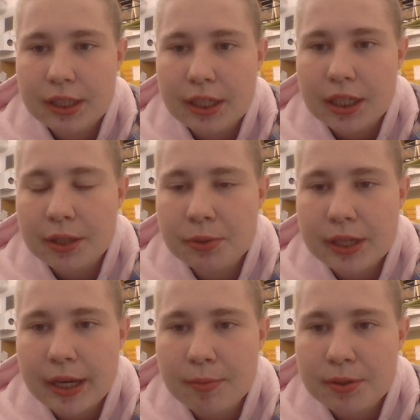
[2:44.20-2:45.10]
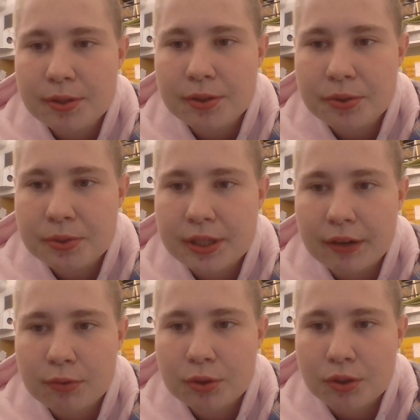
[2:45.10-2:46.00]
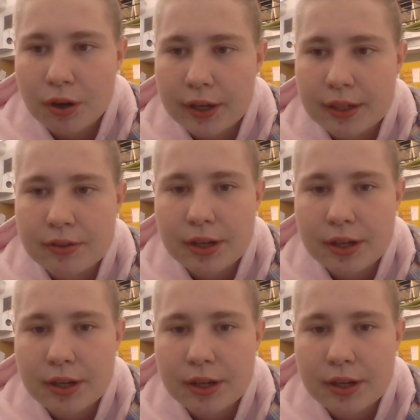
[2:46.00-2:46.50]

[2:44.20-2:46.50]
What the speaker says: he was able to do several drawings